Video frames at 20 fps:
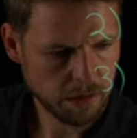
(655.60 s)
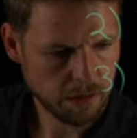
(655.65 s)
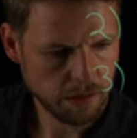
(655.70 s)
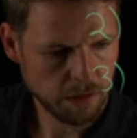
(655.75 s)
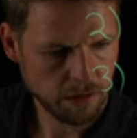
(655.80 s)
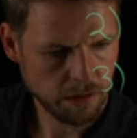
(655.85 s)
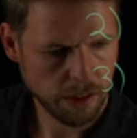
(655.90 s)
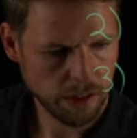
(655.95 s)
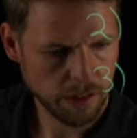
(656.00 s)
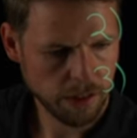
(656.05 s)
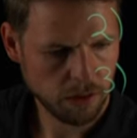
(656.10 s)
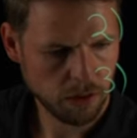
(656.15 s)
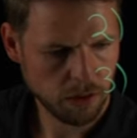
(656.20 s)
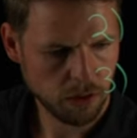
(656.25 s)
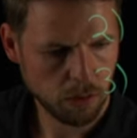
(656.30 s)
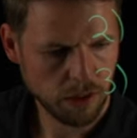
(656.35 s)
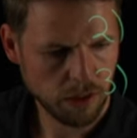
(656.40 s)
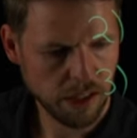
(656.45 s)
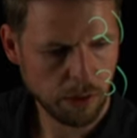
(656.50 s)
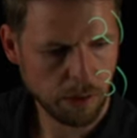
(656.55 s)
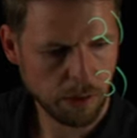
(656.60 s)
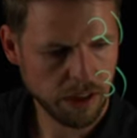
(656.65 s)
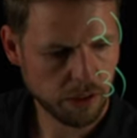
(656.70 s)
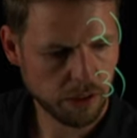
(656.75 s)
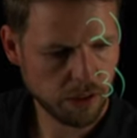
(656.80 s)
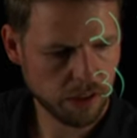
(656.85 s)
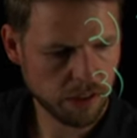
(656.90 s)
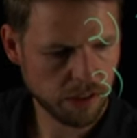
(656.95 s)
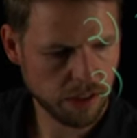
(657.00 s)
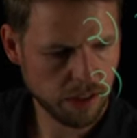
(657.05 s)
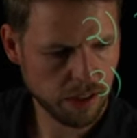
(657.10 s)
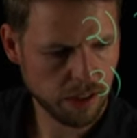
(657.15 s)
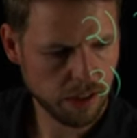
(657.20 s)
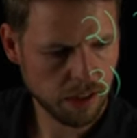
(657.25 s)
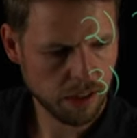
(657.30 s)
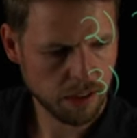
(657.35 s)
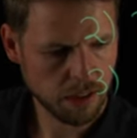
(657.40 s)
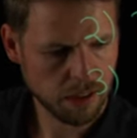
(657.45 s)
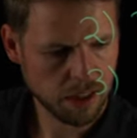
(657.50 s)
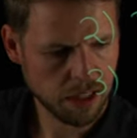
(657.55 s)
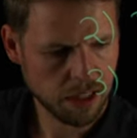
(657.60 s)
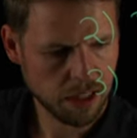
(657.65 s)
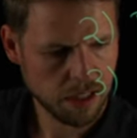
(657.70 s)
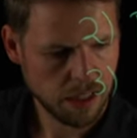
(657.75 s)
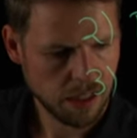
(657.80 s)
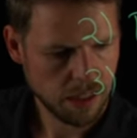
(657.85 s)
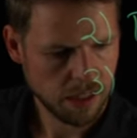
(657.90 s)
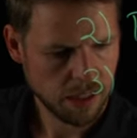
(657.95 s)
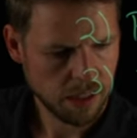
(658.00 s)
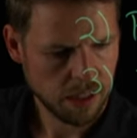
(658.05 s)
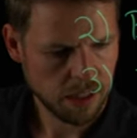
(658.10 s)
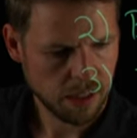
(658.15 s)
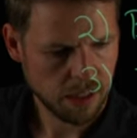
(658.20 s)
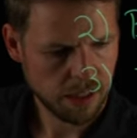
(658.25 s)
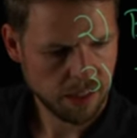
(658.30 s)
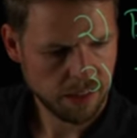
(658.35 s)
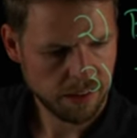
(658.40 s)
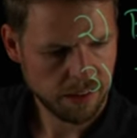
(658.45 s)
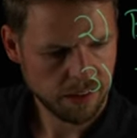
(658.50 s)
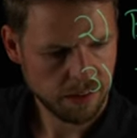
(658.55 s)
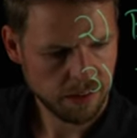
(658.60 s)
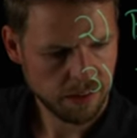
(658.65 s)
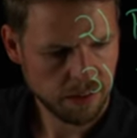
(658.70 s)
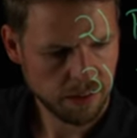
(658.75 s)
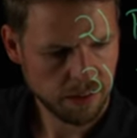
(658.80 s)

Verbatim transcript: right? So what are we interested in? It's